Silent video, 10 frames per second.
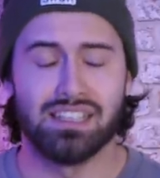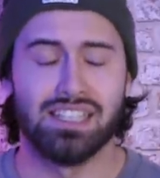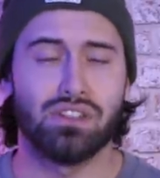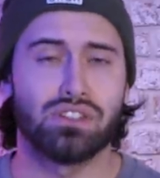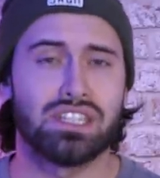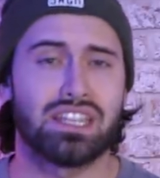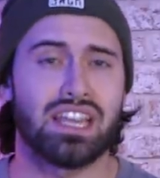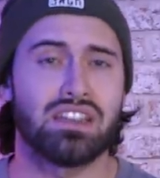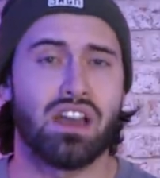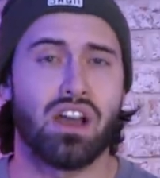Little did
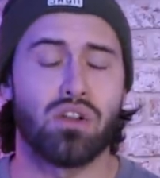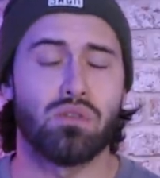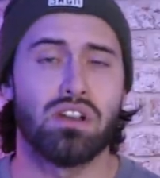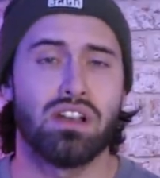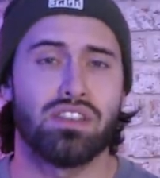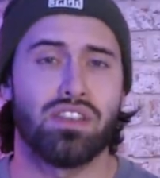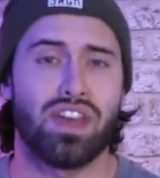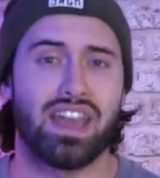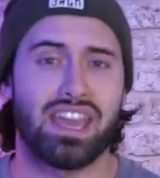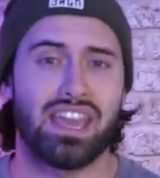they know that
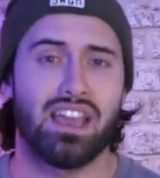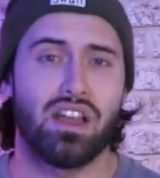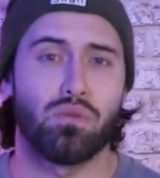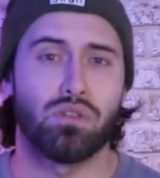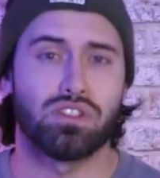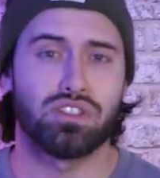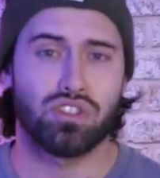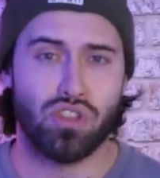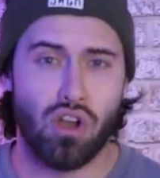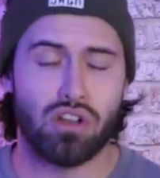they were
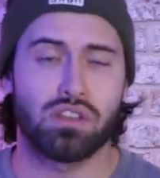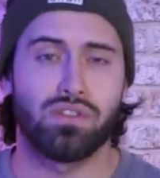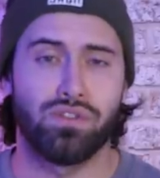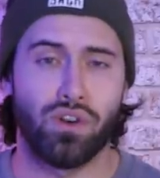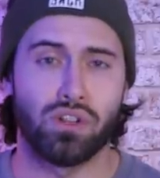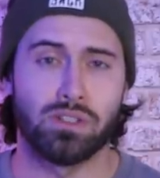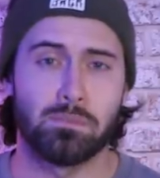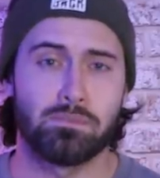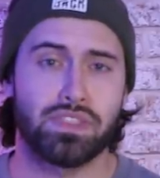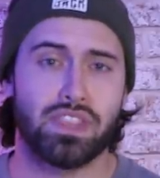stocked full